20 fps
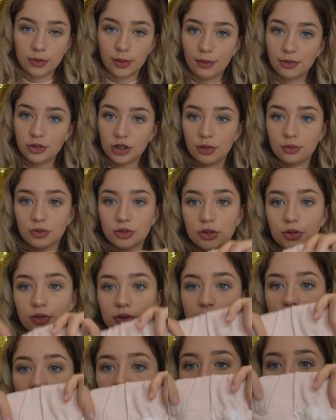wear pyjama
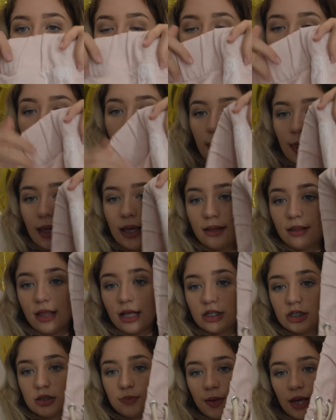shorts. And they're
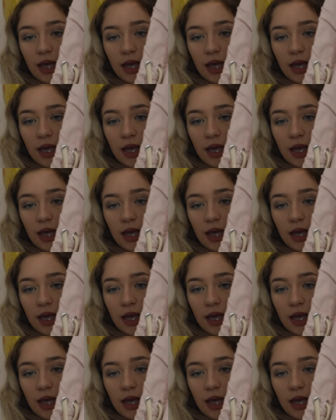just